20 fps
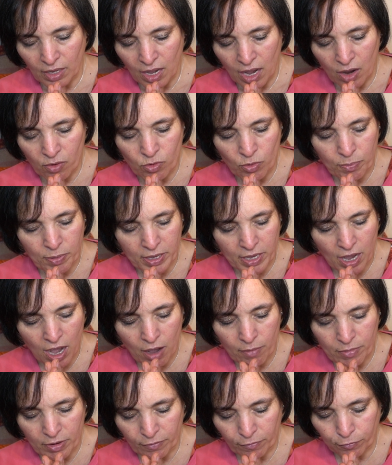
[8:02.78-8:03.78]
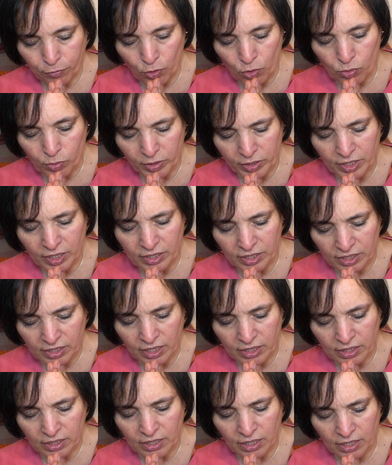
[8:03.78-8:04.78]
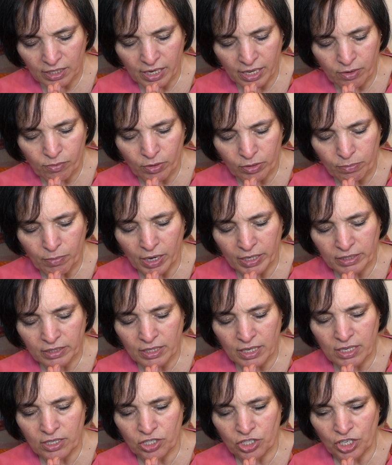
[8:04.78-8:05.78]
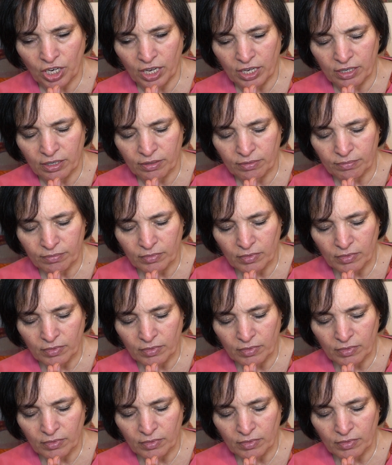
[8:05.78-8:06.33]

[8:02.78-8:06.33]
I will be coming forward consistently with my teaching.